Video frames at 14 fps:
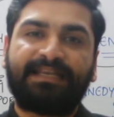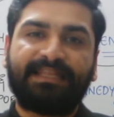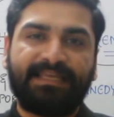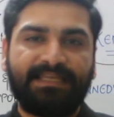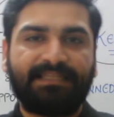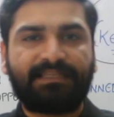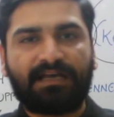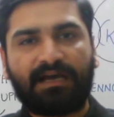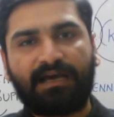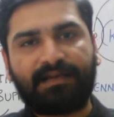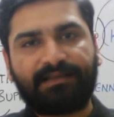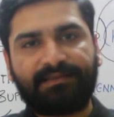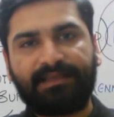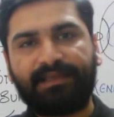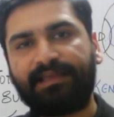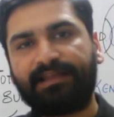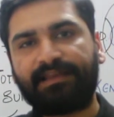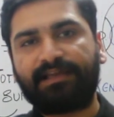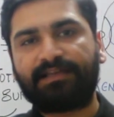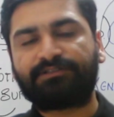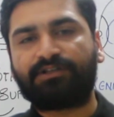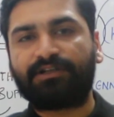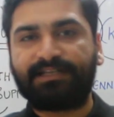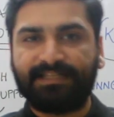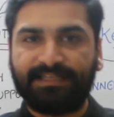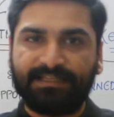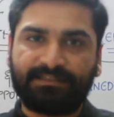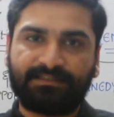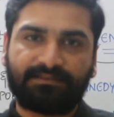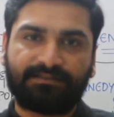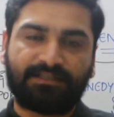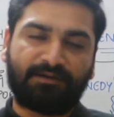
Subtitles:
teeth are the areas or teeth,